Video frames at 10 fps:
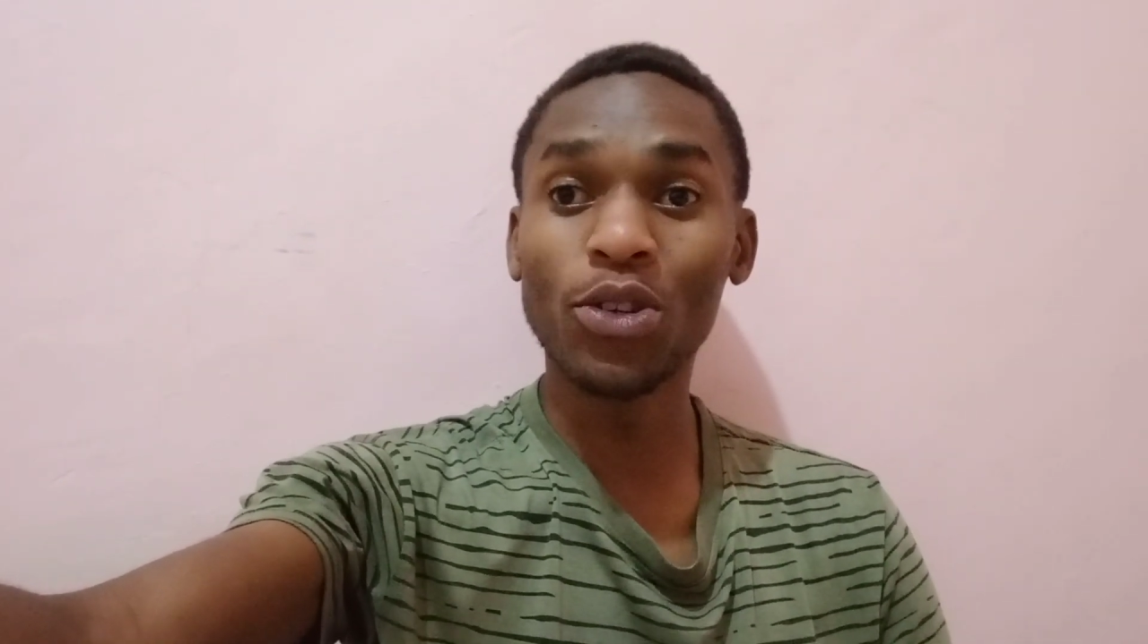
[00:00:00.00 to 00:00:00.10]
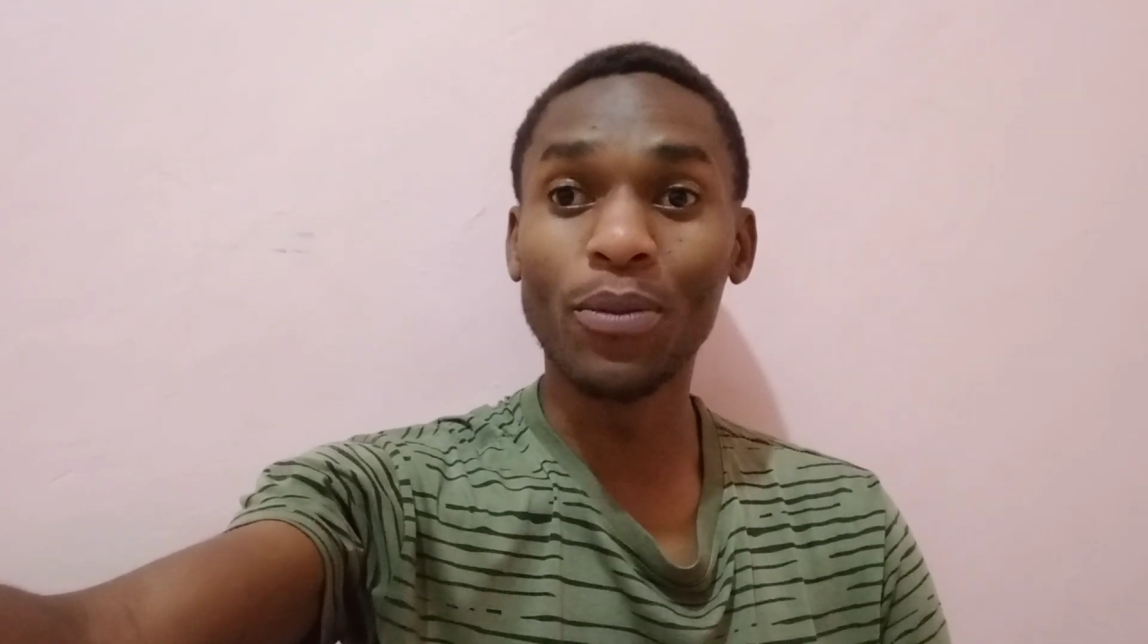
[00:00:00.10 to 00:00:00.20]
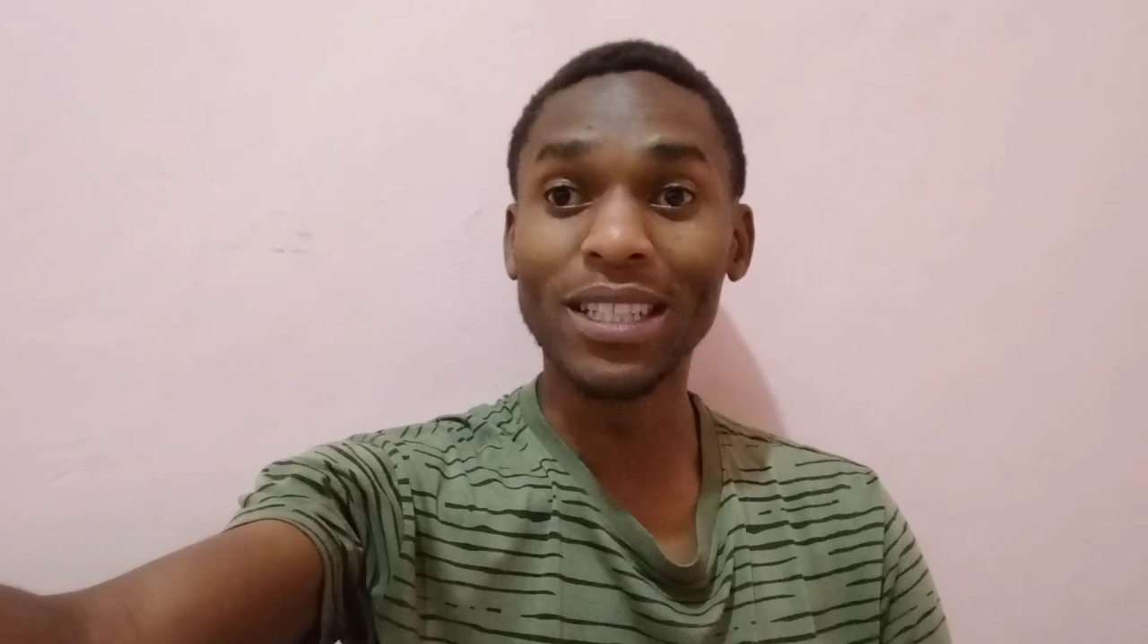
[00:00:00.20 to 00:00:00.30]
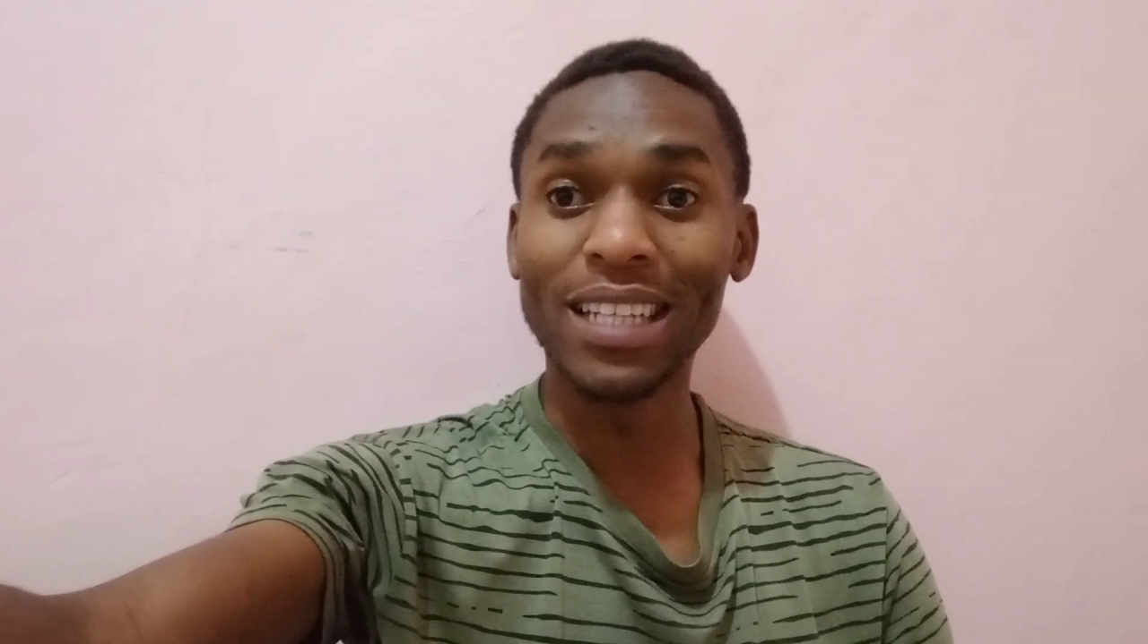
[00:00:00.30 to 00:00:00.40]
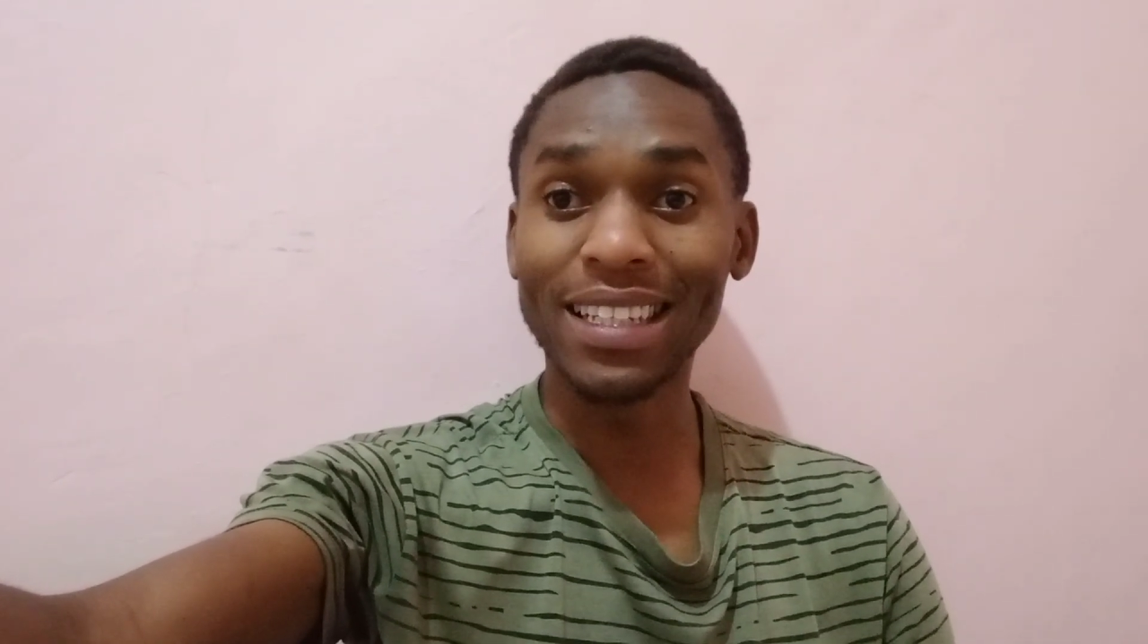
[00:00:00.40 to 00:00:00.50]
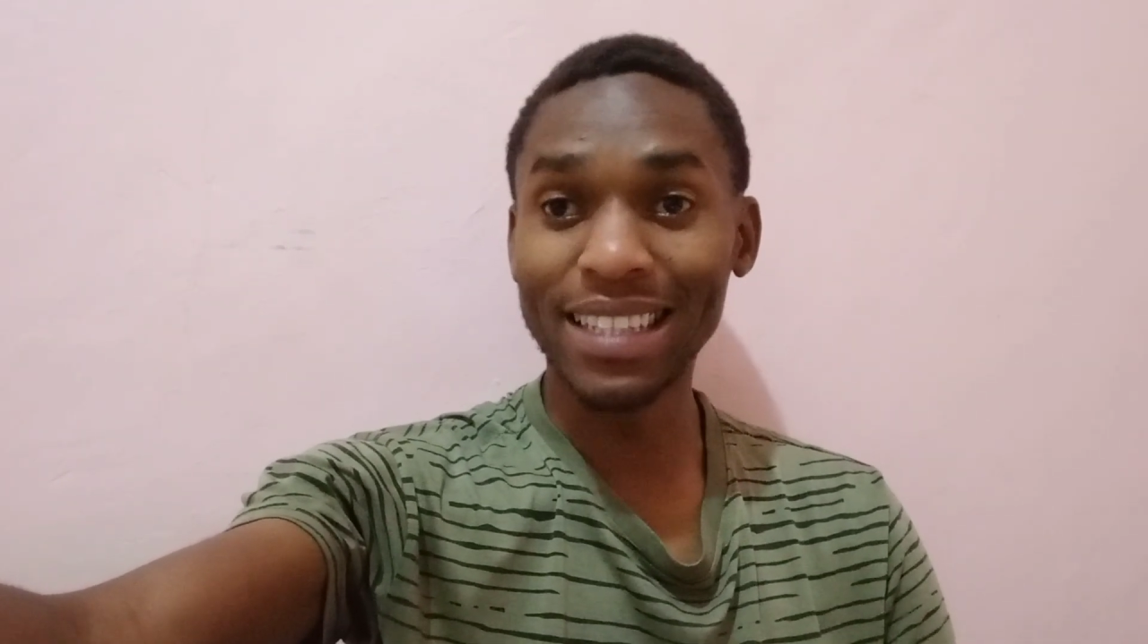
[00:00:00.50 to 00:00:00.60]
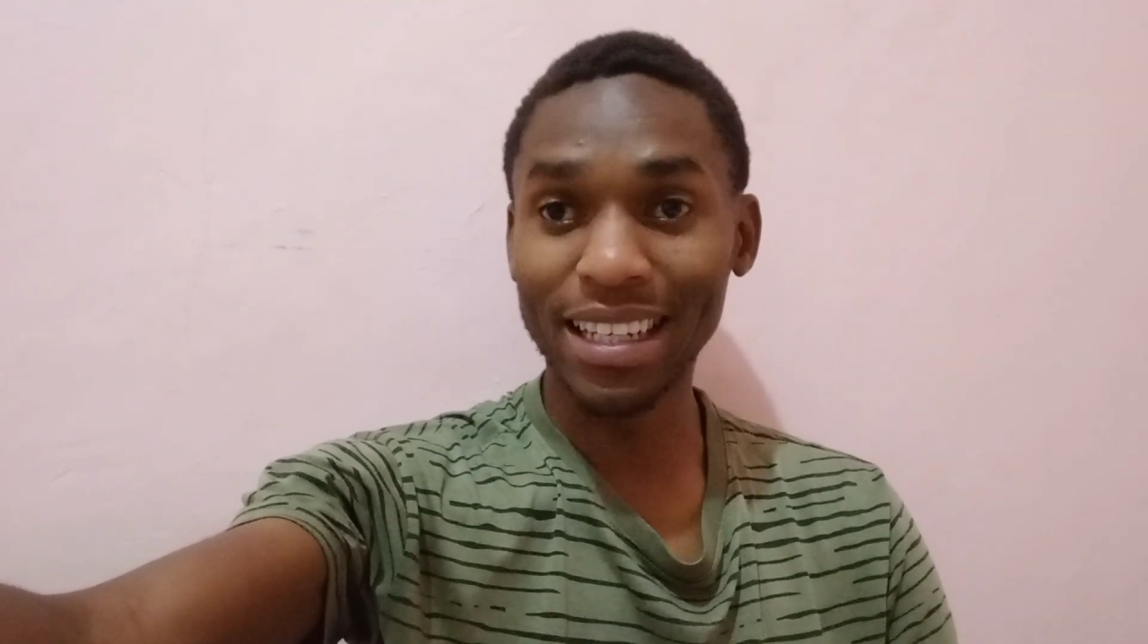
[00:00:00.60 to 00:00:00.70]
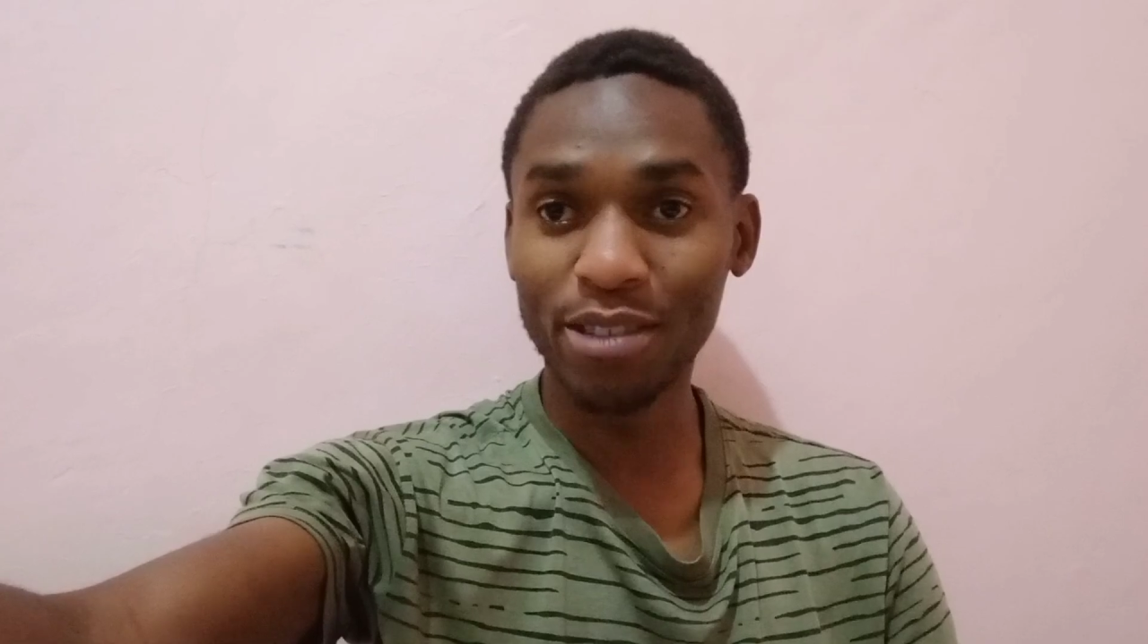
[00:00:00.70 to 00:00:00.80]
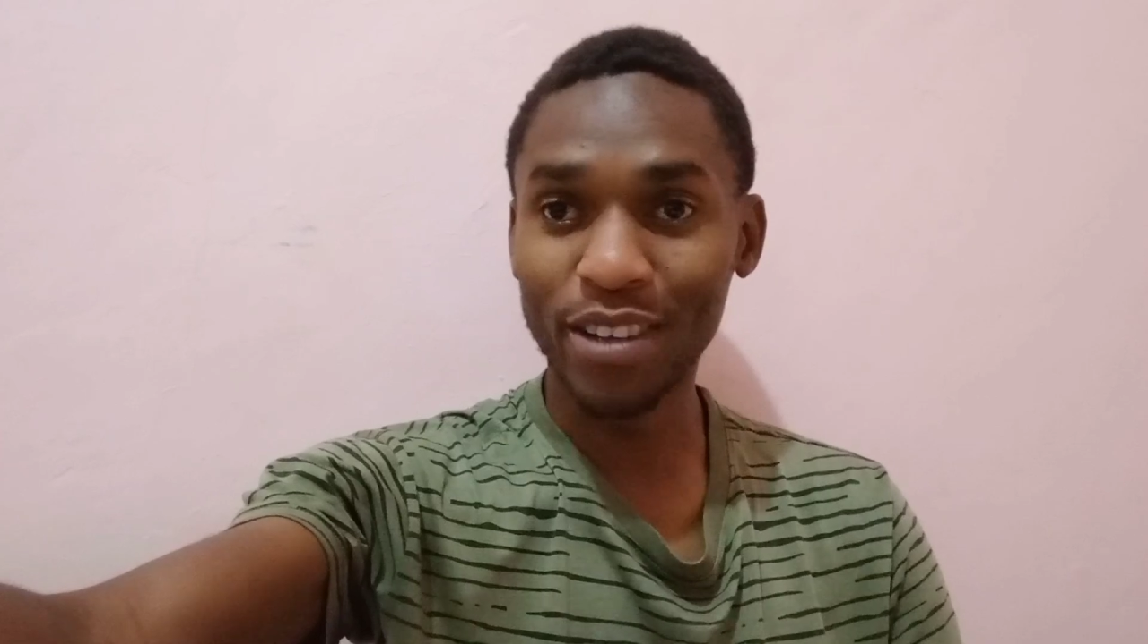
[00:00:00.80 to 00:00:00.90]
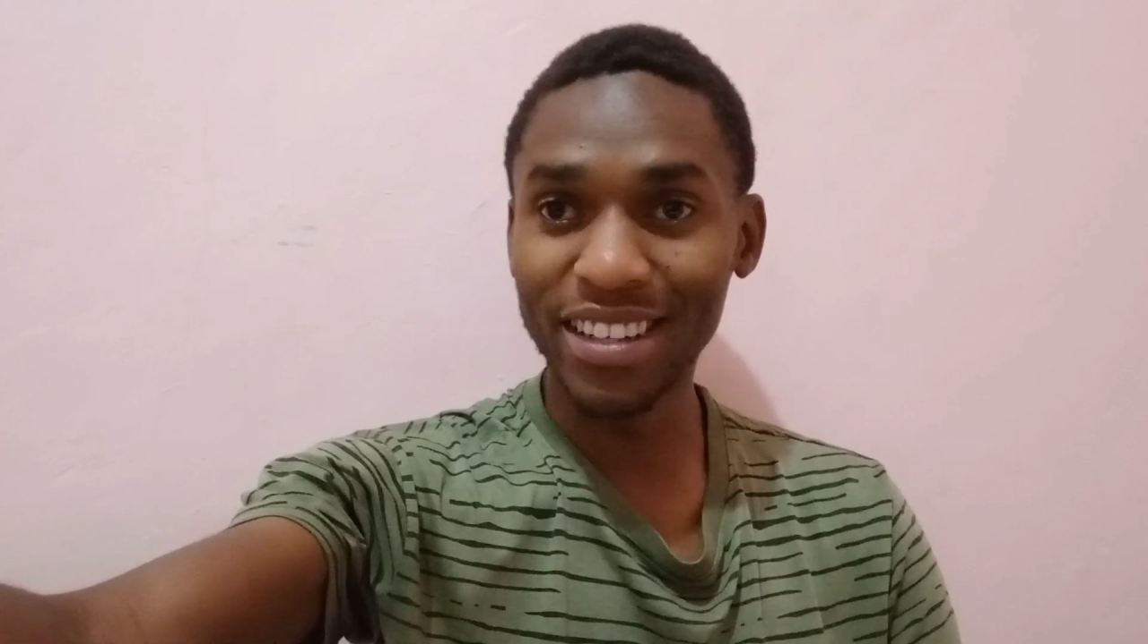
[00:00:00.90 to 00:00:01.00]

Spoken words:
to be successful